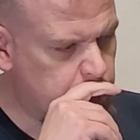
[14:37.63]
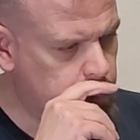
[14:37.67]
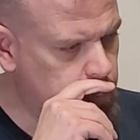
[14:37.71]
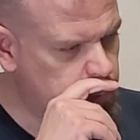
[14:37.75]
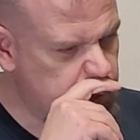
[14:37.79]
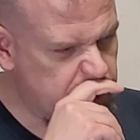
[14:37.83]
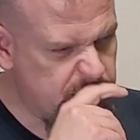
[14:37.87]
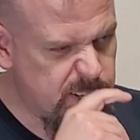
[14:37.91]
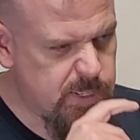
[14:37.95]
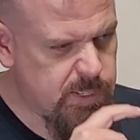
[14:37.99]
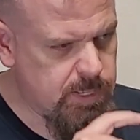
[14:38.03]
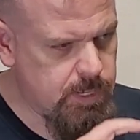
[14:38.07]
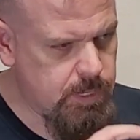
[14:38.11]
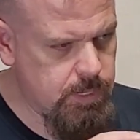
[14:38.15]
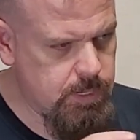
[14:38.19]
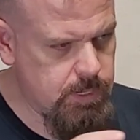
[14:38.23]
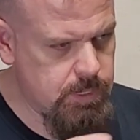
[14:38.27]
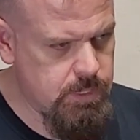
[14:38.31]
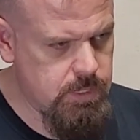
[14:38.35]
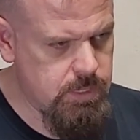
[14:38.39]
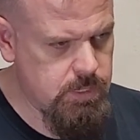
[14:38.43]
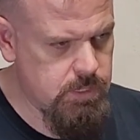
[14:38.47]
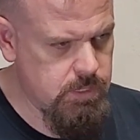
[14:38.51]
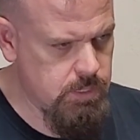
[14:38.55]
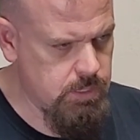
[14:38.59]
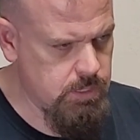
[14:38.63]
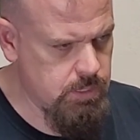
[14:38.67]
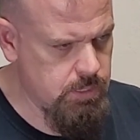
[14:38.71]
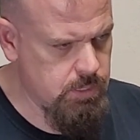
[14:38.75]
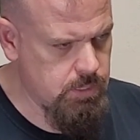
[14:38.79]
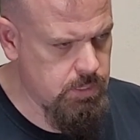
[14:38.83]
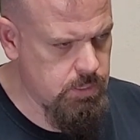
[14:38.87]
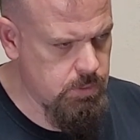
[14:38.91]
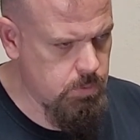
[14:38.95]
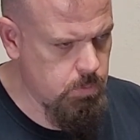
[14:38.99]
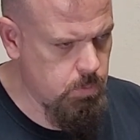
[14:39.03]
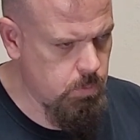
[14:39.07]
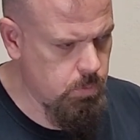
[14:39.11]
like
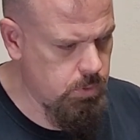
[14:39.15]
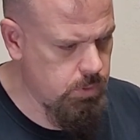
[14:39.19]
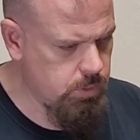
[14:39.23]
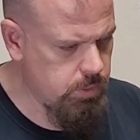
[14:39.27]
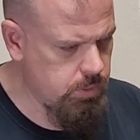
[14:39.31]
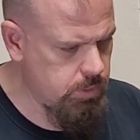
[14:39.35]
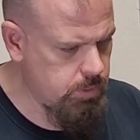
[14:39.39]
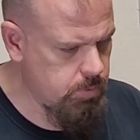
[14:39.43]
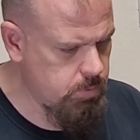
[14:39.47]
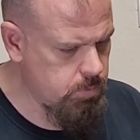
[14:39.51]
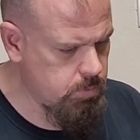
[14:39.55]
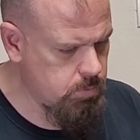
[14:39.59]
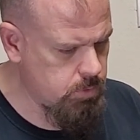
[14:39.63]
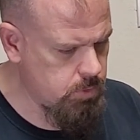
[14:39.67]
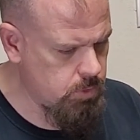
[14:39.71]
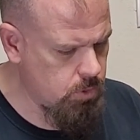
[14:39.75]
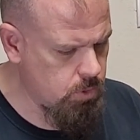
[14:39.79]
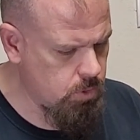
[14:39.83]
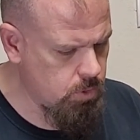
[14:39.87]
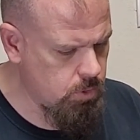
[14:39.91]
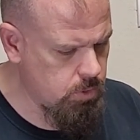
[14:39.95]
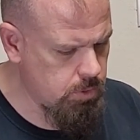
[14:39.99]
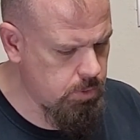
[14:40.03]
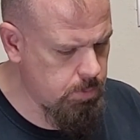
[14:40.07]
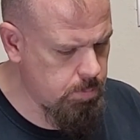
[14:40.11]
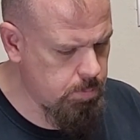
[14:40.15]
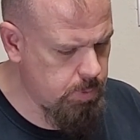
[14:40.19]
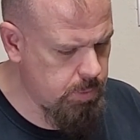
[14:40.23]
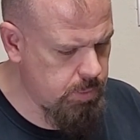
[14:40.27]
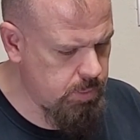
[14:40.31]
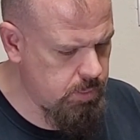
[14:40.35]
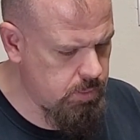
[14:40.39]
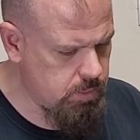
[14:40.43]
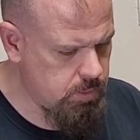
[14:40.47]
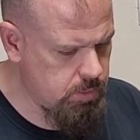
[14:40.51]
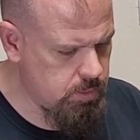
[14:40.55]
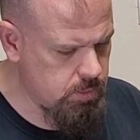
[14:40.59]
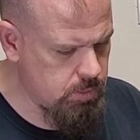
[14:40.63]
the one, the Harley
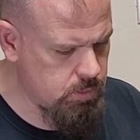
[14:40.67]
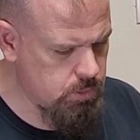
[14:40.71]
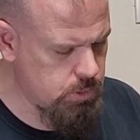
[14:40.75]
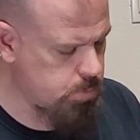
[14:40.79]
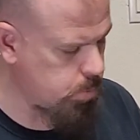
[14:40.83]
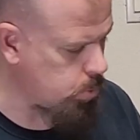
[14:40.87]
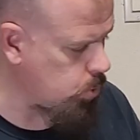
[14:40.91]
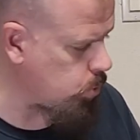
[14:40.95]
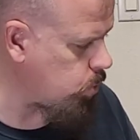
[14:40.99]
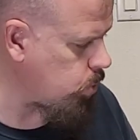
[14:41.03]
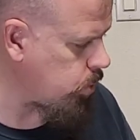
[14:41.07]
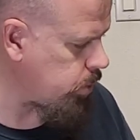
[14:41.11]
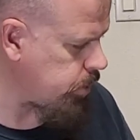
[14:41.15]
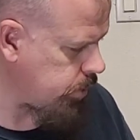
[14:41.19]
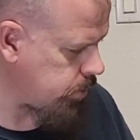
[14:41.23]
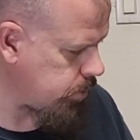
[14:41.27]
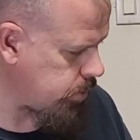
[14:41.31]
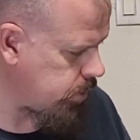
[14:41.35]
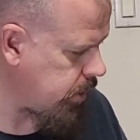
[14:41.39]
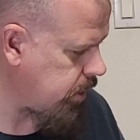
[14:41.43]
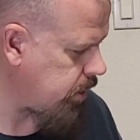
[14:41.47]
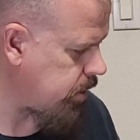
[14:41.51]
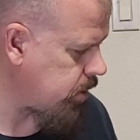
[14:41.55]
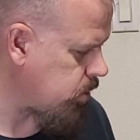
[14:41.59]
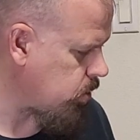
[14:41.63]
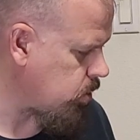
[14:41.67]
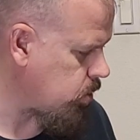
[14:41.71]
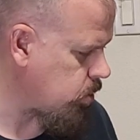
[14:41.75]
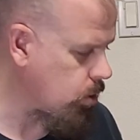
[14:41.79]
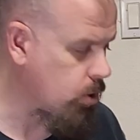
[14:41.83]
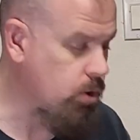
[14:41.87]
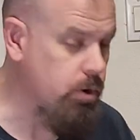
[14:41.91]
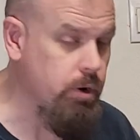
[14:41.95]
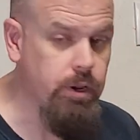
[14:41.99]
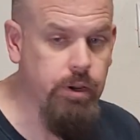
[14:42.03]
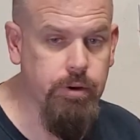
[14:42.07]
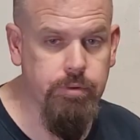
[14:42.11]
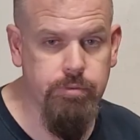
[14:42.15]
Benton Explorer. Now that
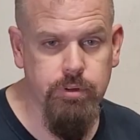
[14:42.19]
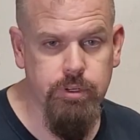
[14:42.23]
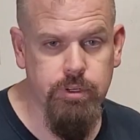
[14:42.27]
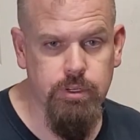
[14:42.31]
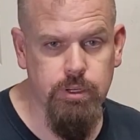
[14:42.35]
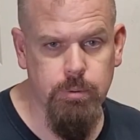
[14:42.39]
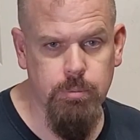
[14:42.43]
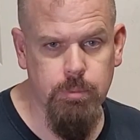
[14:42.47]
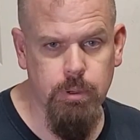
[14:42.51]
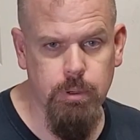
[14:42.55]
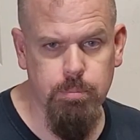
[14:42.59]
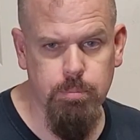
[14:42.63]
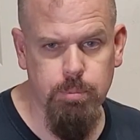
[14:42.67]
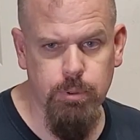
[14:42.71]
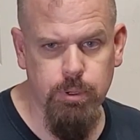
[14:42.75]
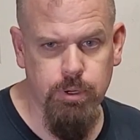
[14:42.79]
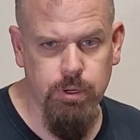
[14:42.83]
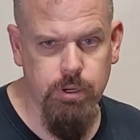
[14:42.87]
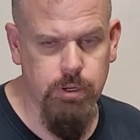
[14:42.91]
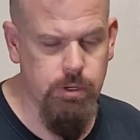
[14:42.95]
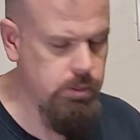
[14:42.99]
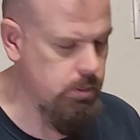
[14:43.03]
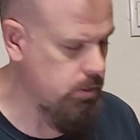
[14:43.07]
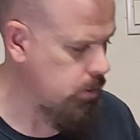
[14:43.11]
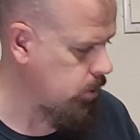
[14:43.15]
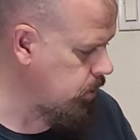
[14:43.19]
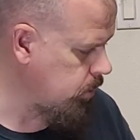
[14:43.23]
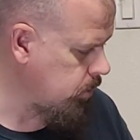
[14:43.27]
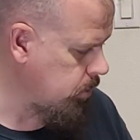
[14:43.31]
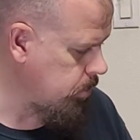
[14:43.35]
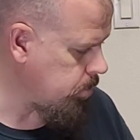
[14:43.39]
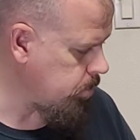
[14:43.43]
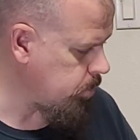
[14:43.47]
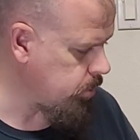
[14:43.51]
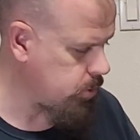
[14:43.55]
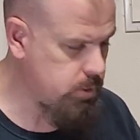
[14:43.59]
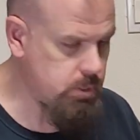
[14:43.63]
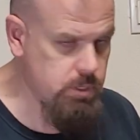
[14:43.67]
hurt every time I played it,
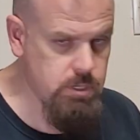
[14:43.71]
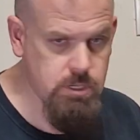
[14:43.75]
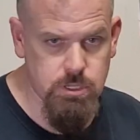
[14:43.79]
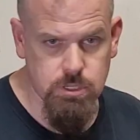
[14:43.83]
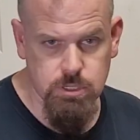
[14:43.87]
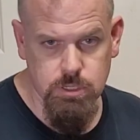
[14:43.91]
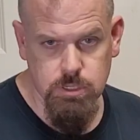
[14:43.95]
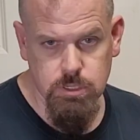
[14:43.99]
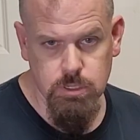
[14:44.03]
but this,